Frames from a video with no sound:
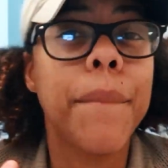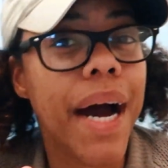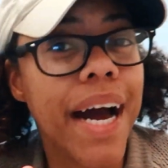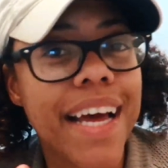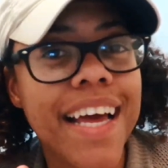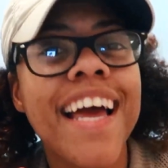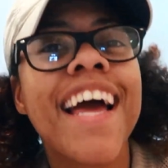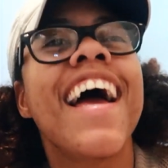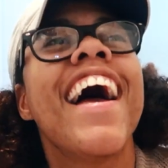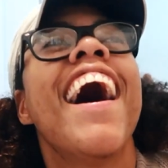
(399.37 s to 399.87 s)

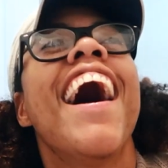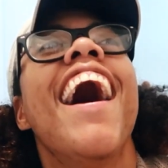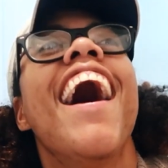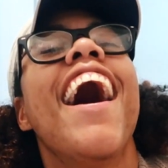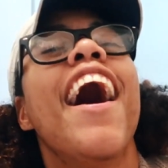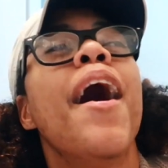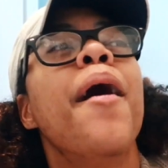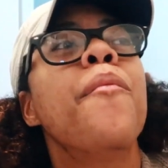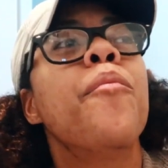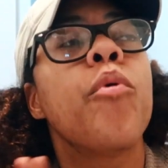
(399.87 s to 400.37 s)
but
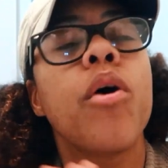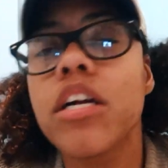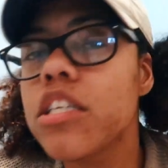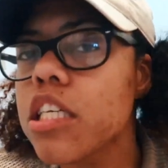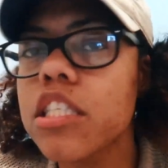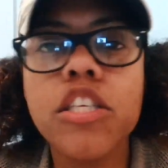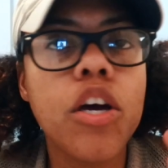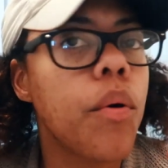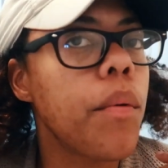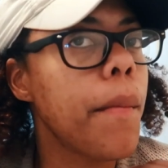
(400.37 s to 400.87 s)
we're
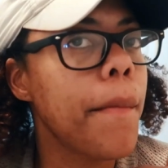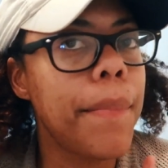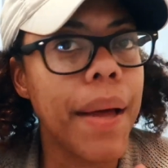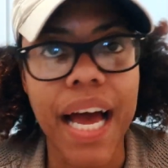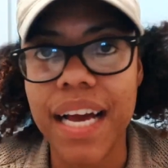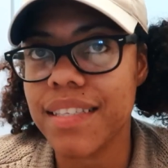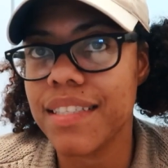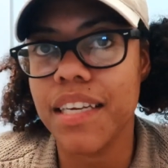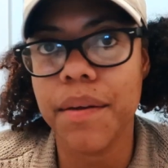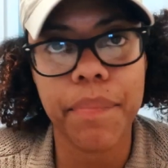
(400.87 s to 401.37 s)
just going
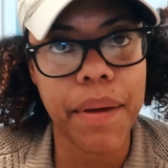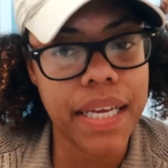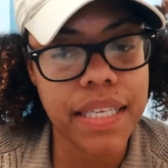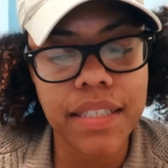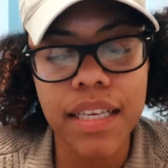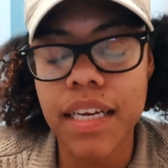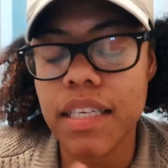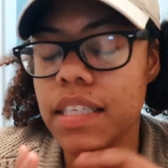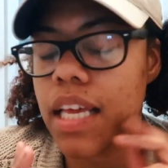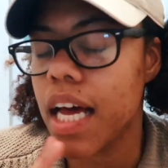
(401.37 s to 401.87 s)
back to the basics,